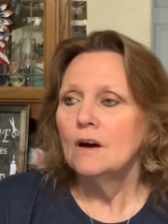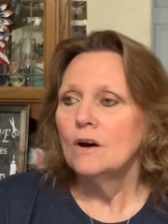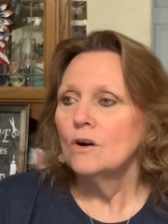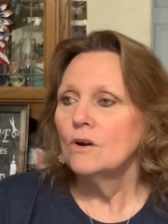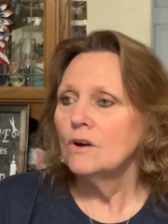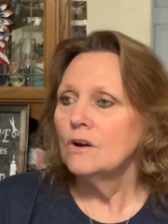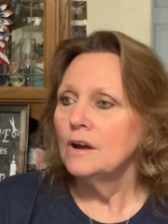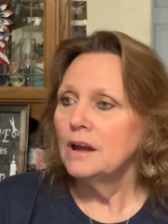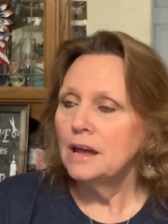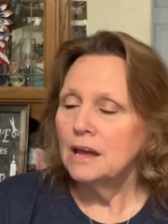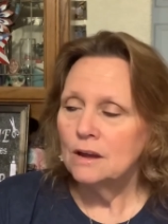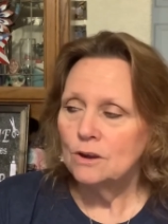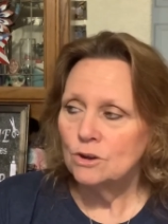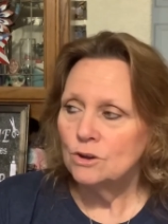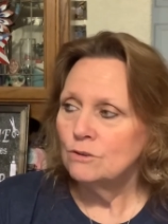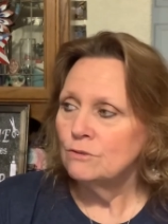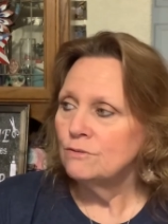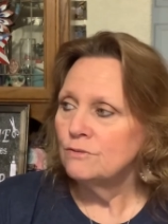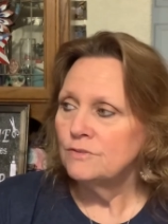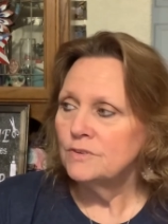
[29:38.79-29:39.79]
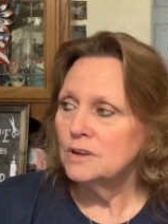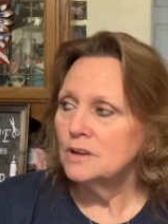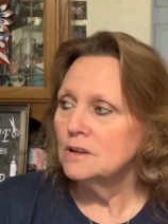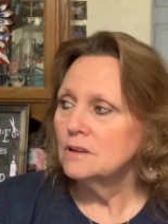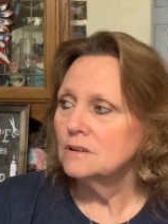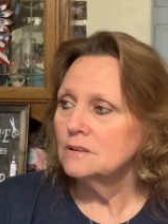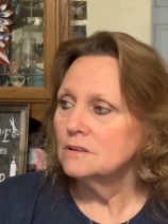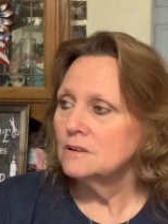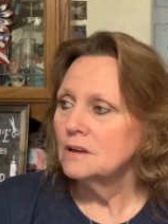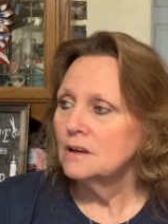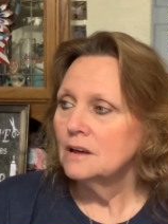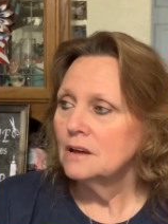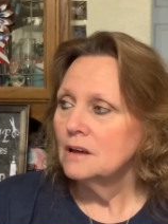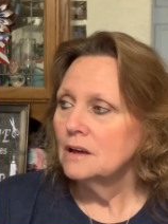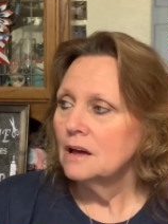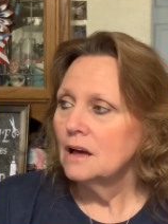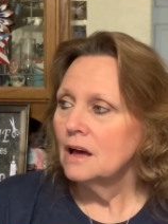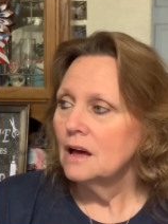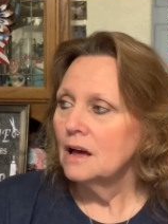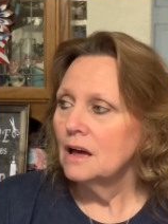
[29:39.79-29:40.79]
or if you feel
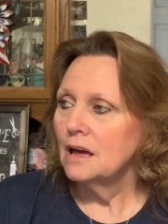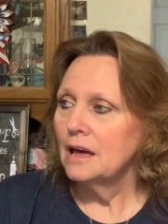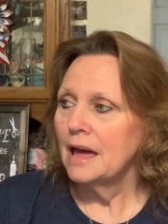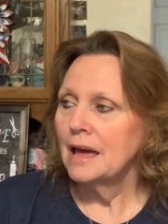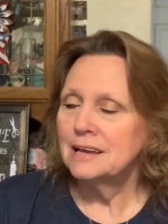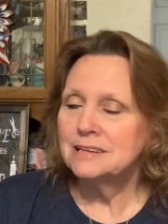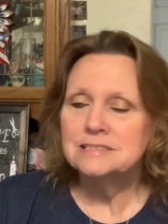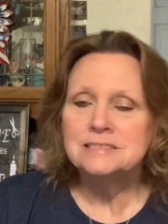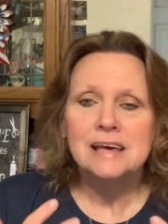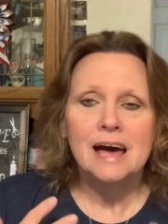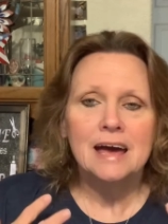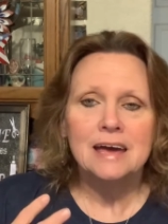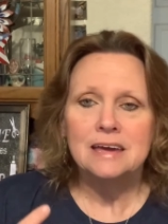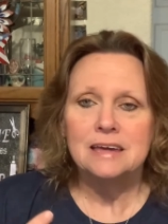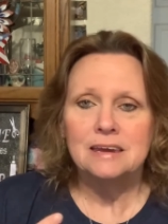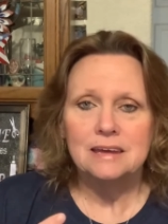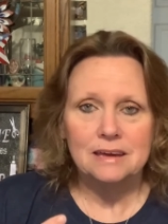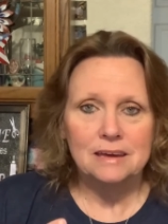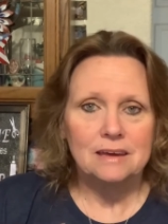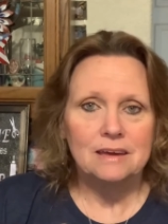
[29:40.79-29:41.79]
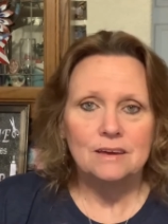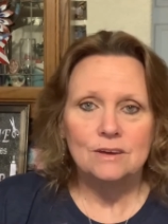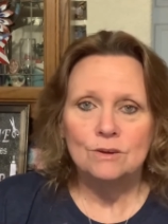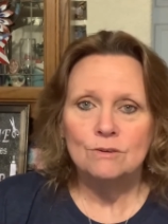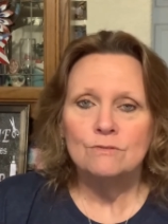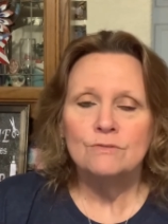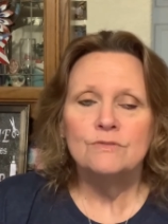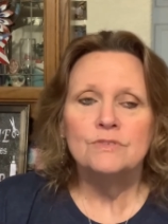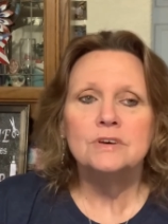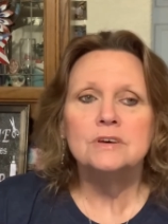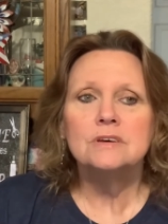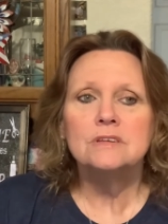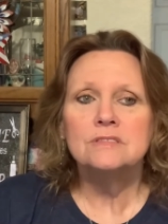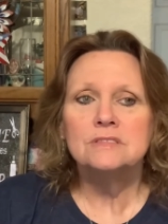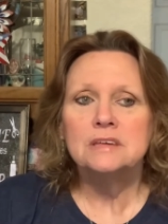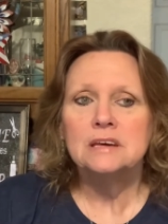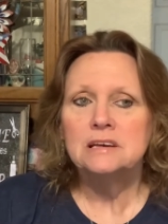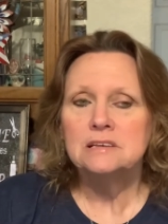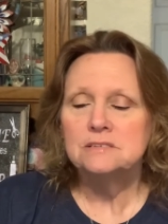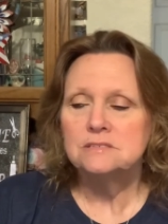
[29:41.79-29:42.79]
anxiety, you feel
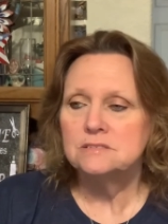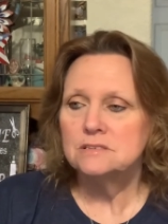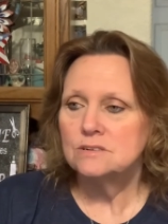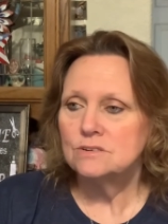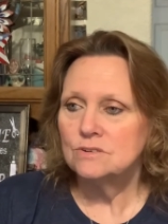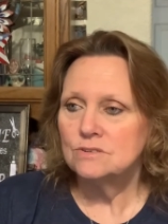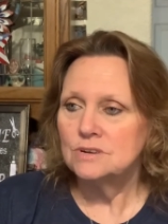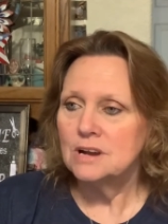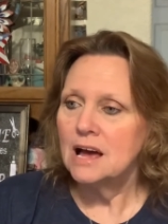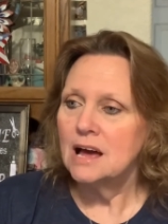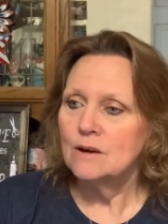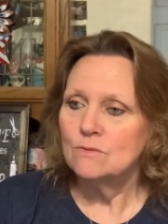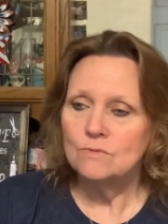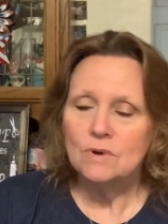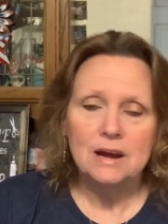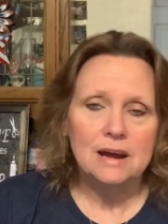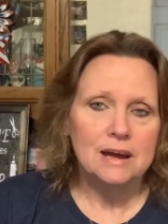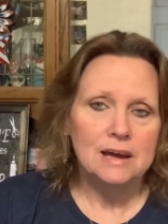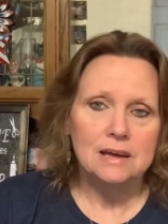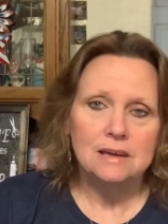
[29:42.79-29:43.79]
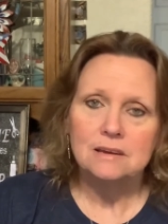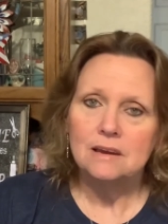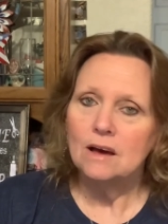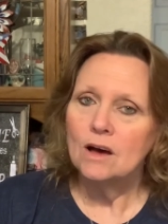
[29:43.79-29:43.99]
things that are not right,